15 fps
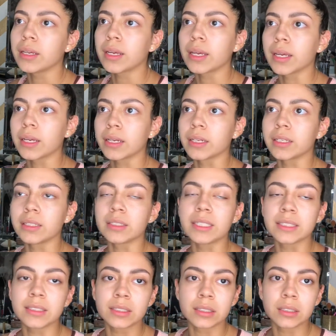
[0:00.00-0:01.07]
and
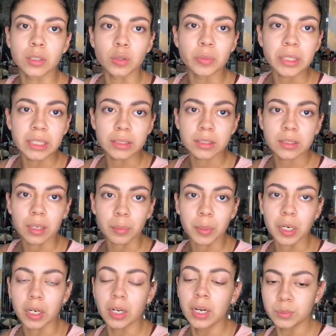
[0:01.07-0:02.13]
it's still being
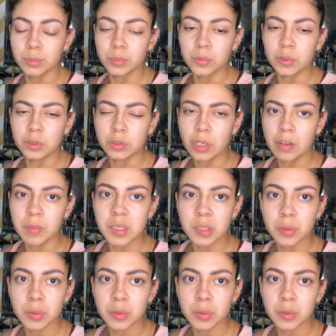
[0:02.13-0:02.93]
summer. So I've been